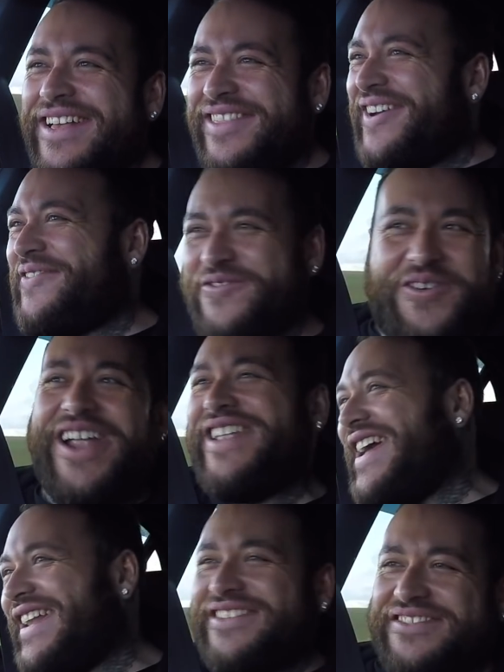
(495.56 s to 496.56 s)
The front
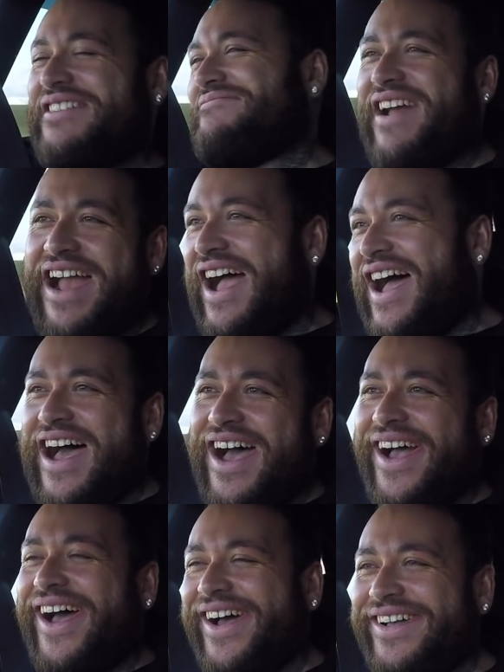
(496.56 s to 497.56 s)
end is like,
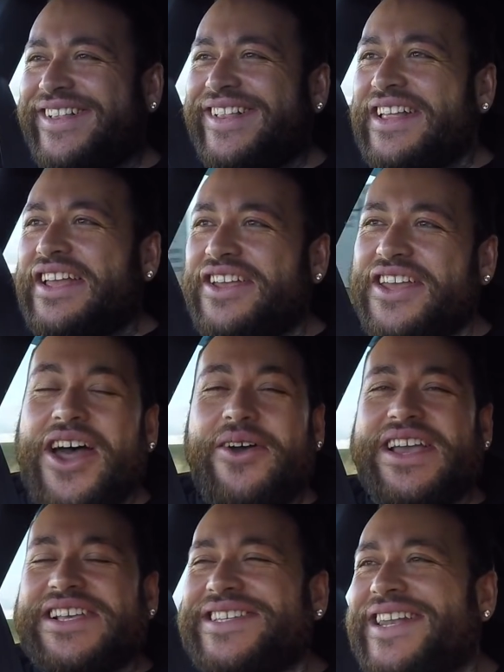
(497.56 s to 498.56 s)
rah! You know,
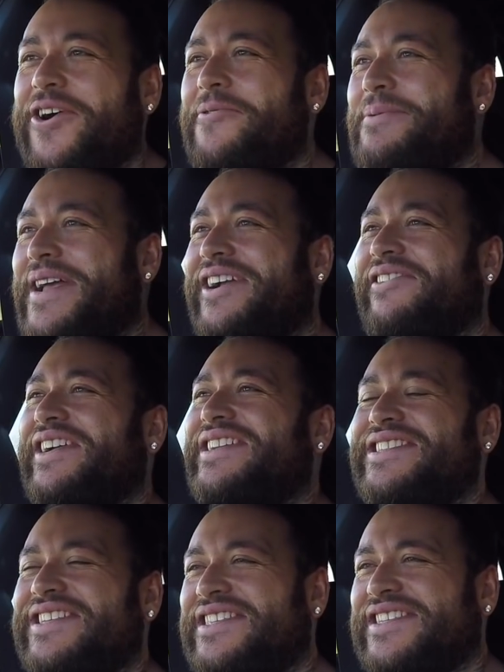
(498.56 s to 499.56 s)
it is a little bit
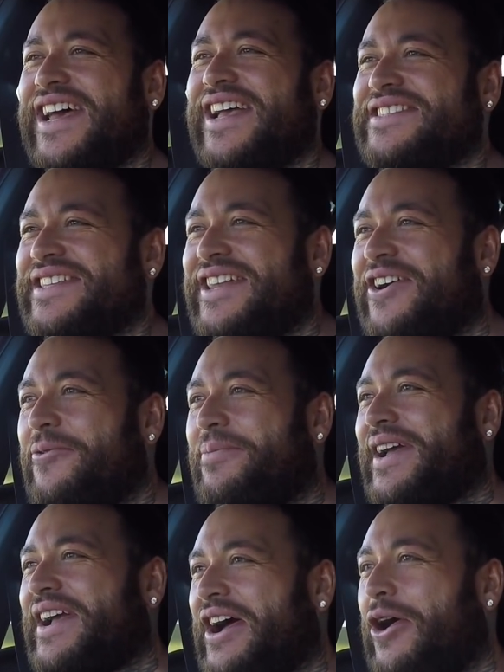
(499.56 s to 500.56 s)
greasy today, it's a little
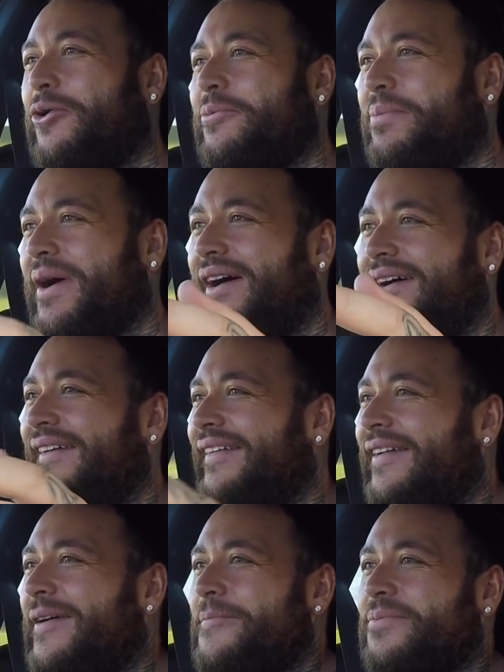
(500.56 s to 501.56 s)
bit cold, but,
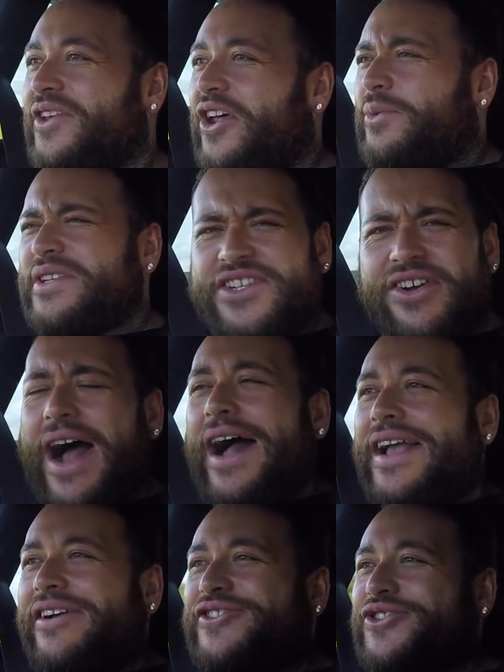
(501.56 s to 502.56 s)
you know, we're still out
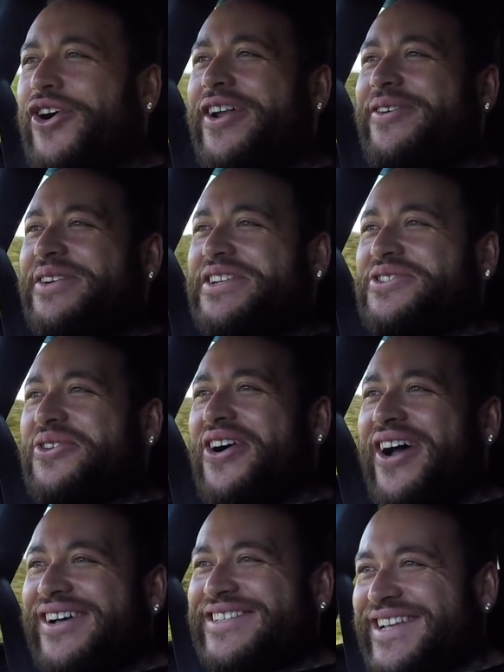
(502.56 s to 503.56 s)
here trying to enjoy
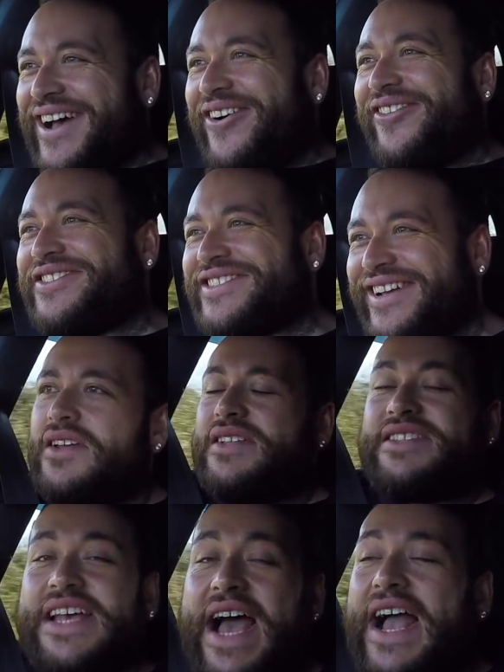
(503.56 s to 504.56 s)
ourselves.
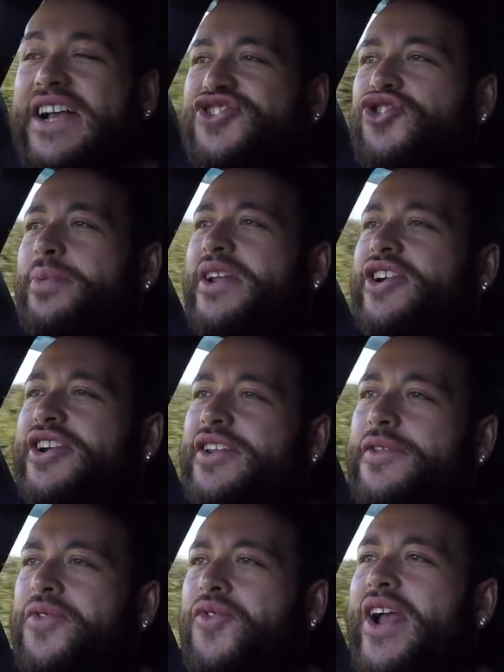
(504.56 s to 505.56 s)
Tax, you'll be looking
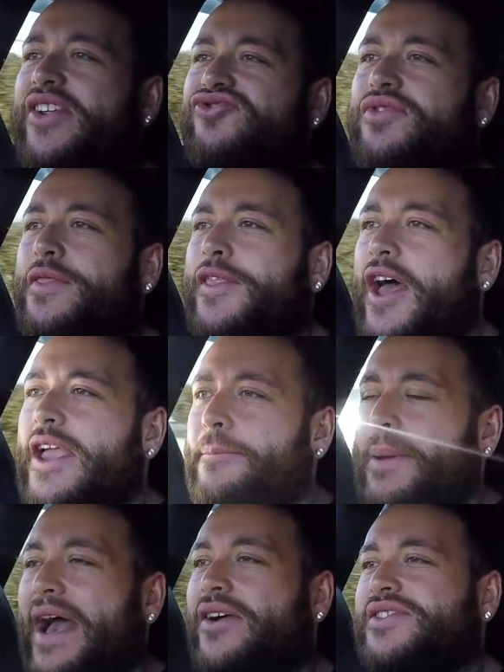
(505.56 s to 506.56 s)
at
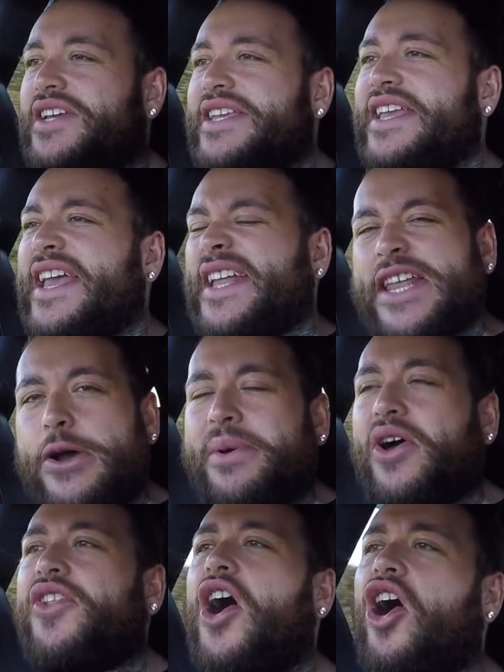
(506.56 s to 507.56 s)
£330 a year, a little bit
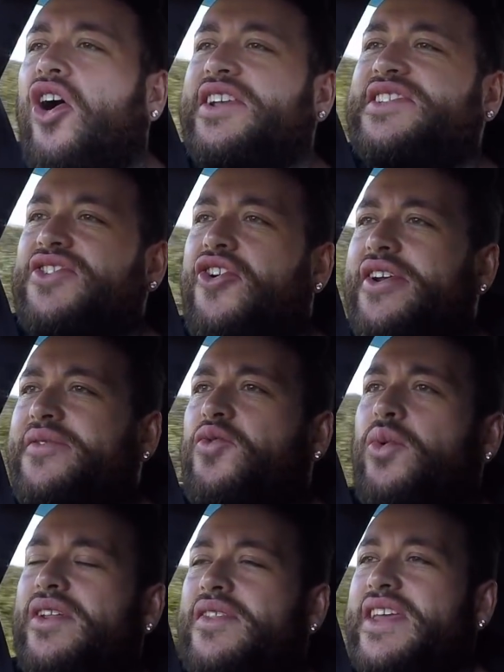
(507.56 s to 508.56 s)
on the high side for
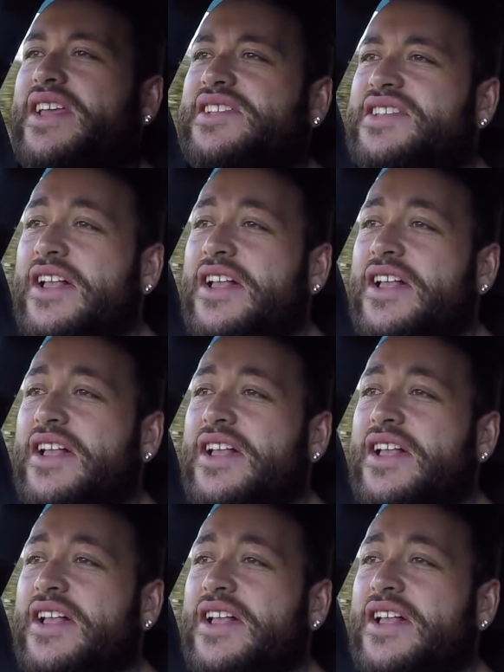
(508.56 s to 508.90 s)
one of these.